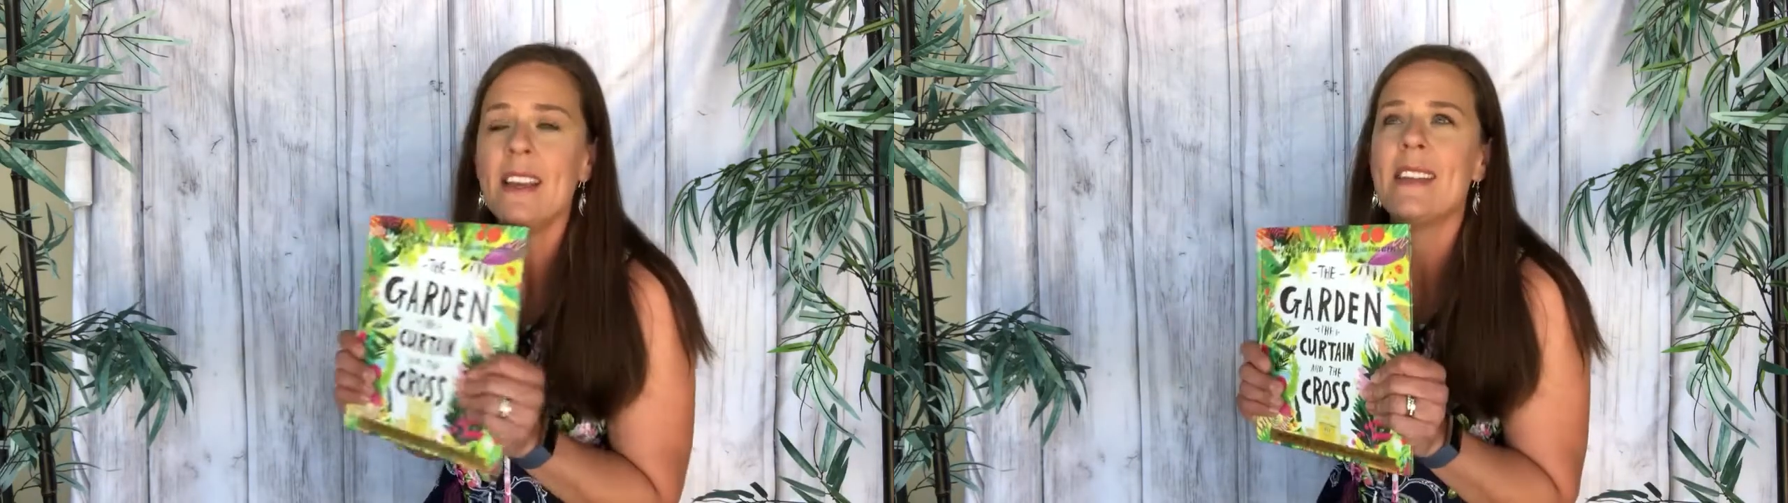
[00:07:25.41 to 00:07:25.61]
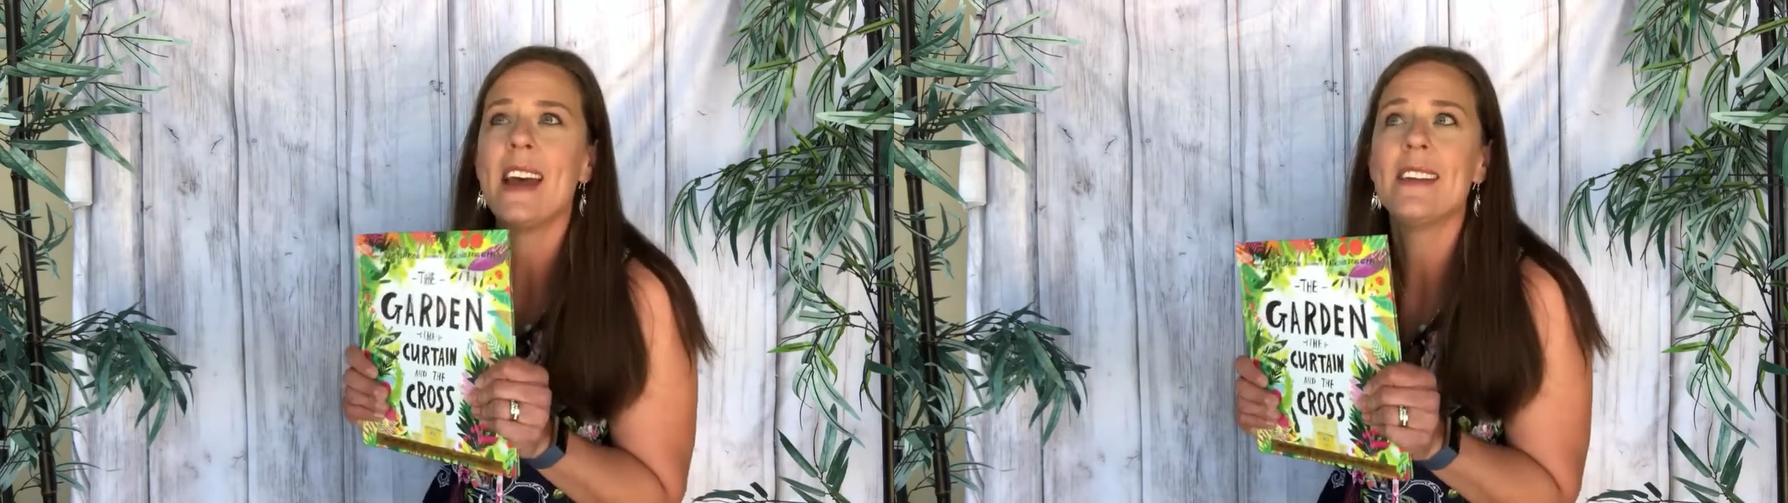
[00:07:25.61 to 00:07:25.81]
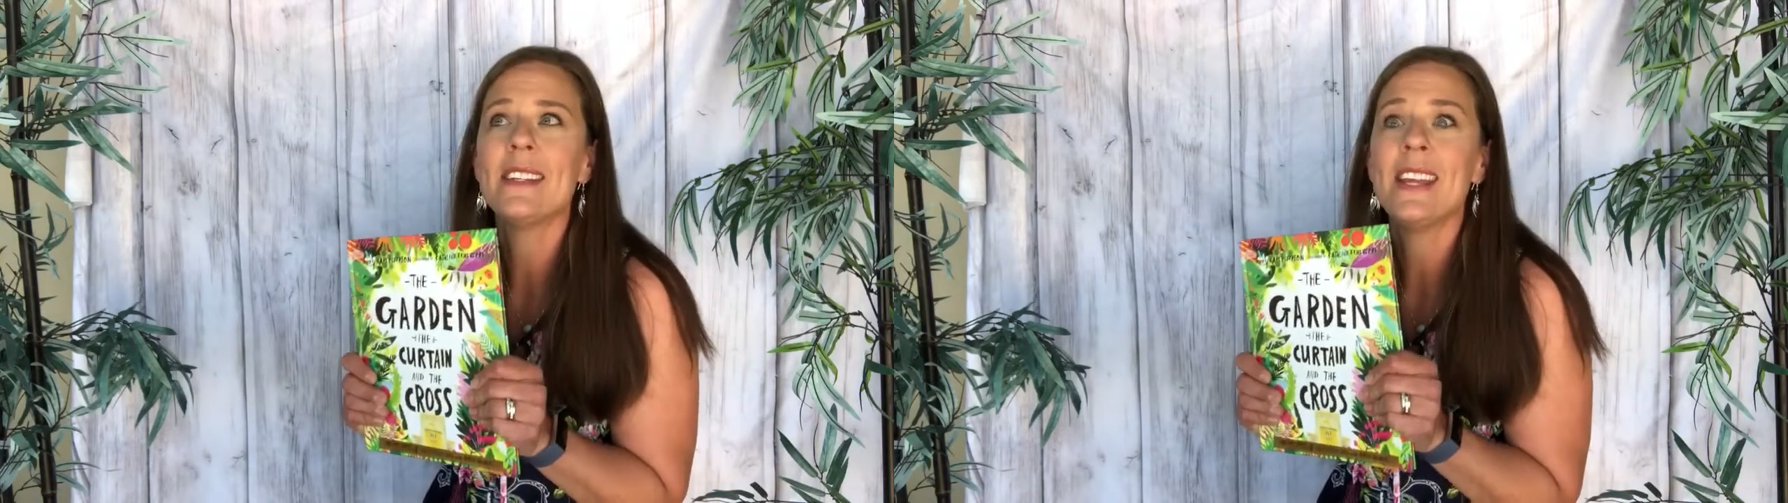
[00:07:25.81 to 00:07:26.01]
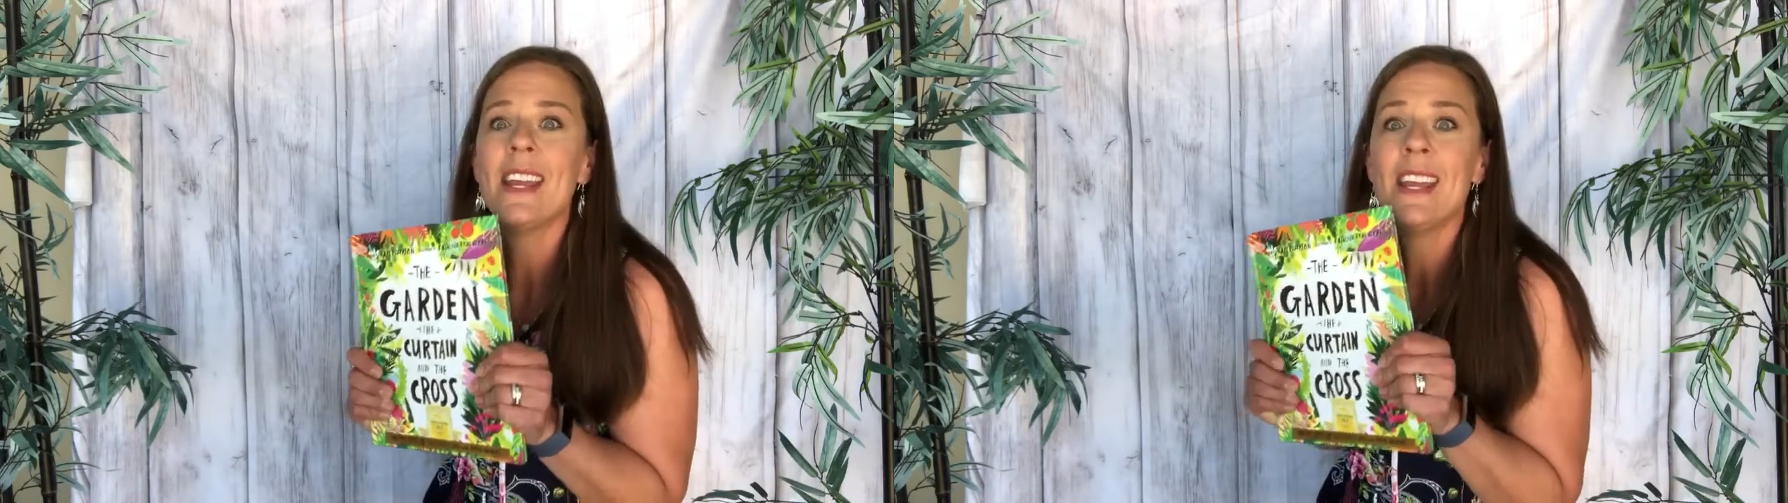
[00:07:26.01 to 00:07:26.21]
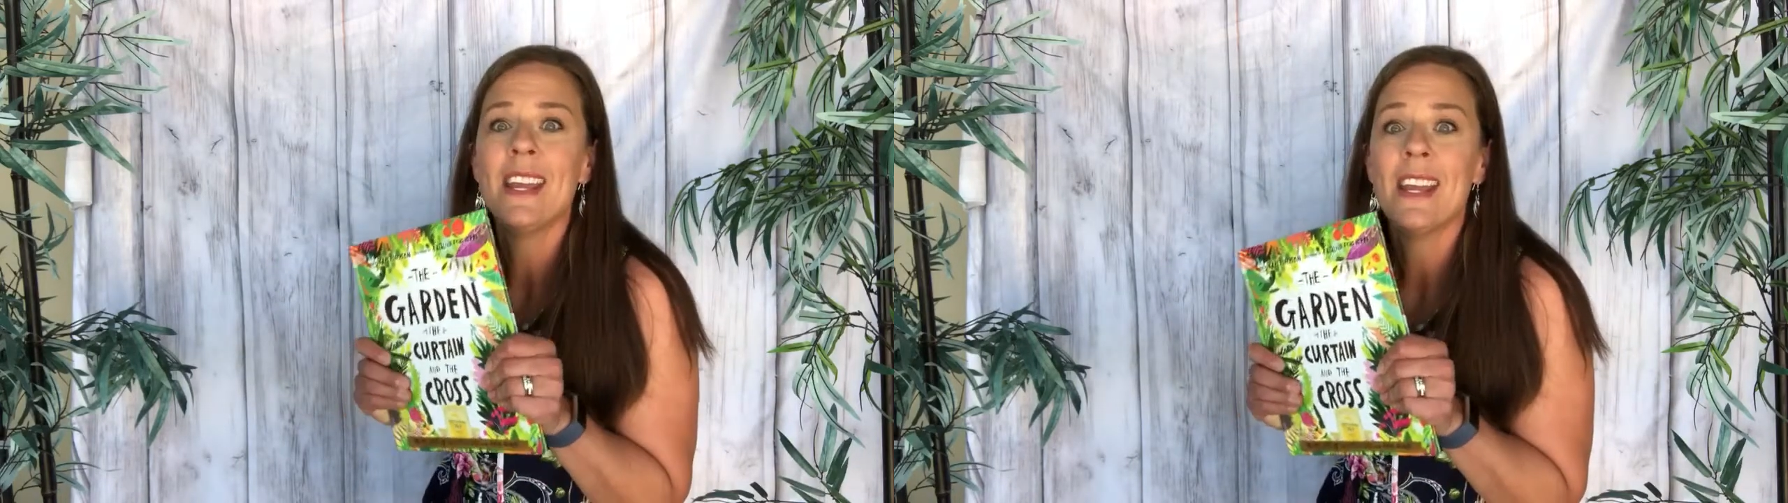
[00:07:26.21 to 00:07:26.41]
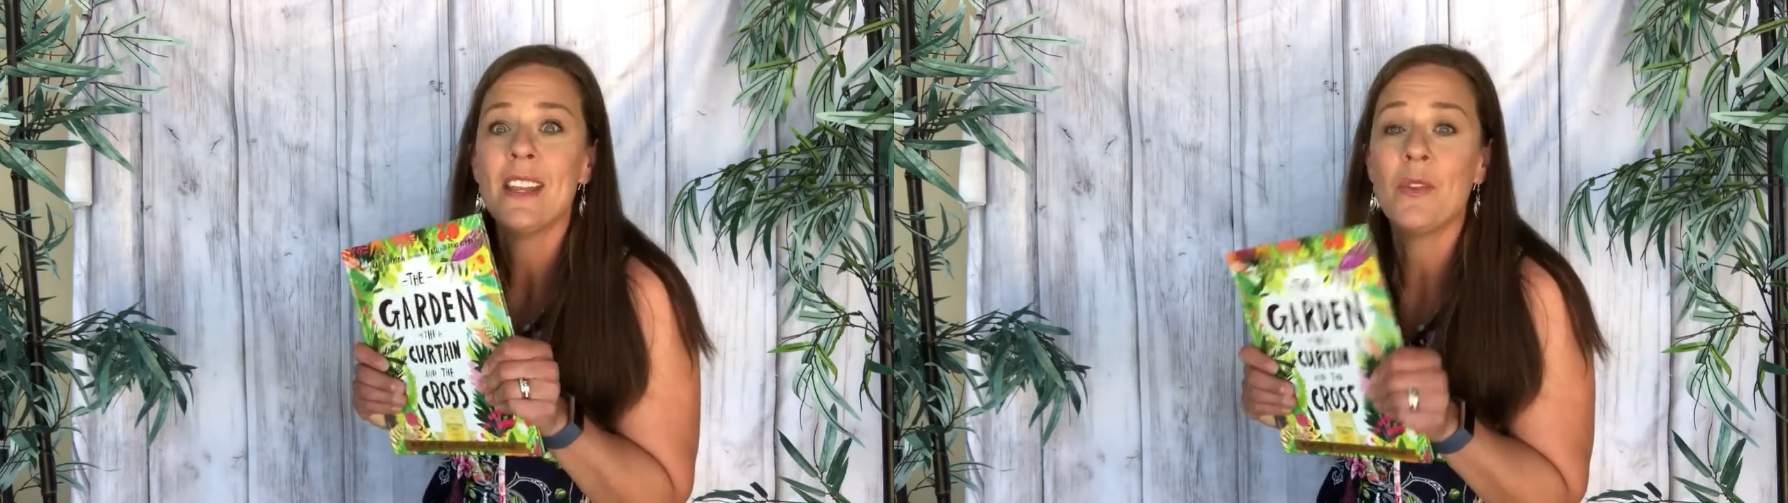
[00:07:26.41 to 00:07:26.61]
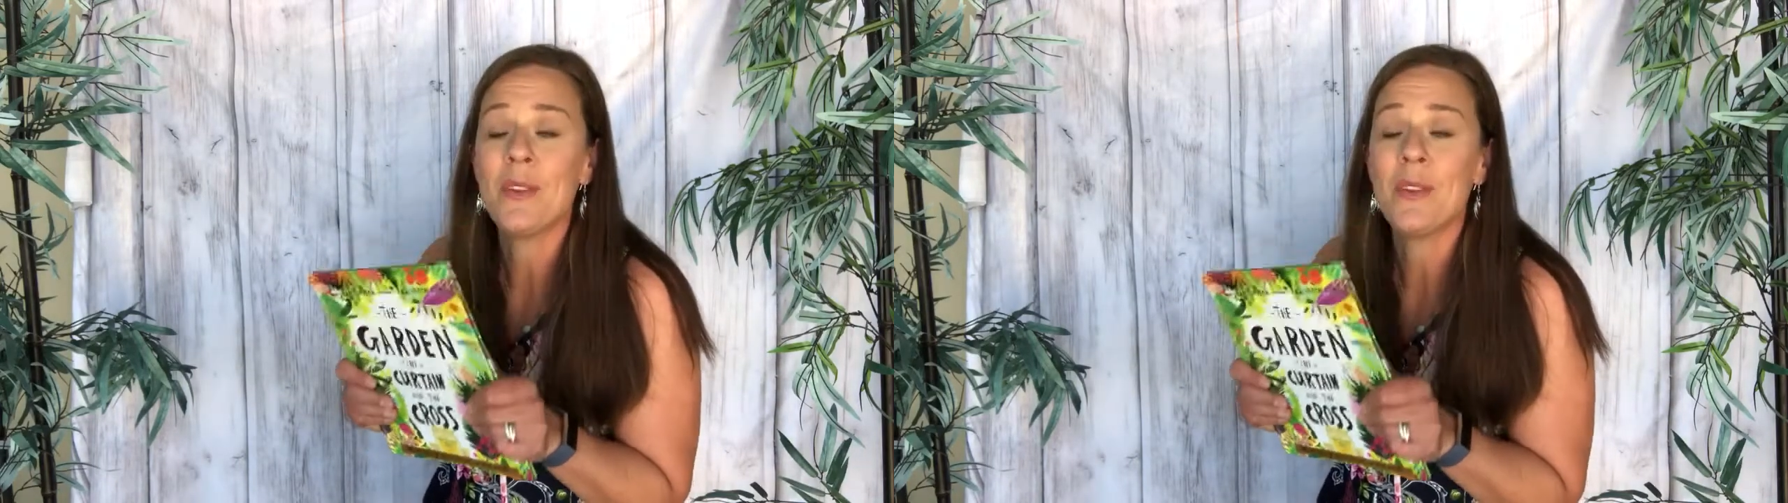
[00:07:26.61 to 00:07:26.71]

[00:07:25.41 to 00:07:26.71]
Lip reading: that the